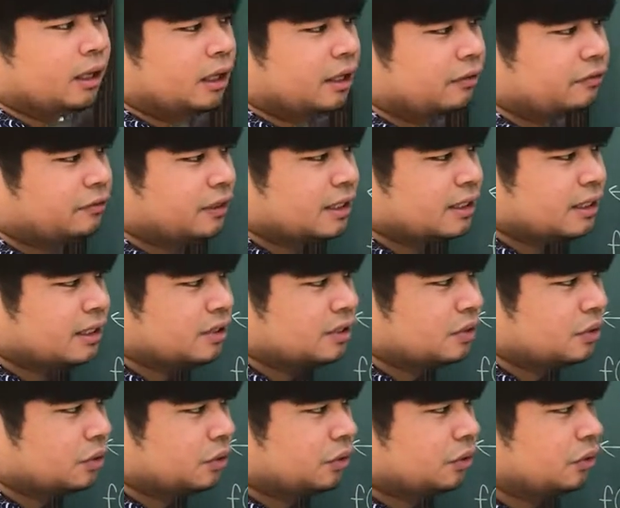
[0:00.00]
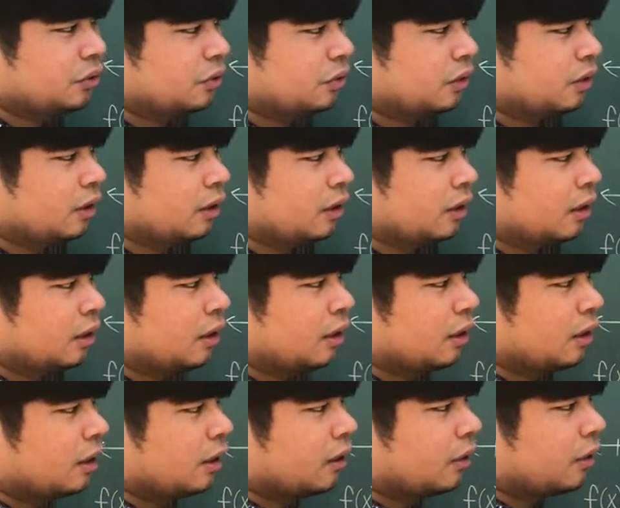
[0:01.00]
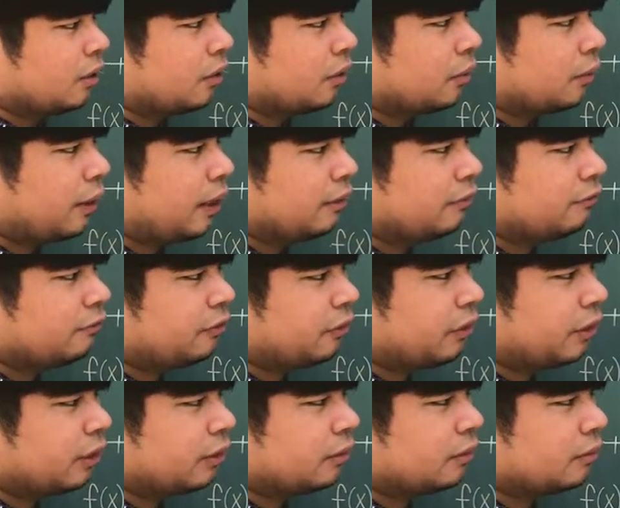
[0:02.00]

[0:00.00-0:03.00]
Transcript: If this is 2, 1/4.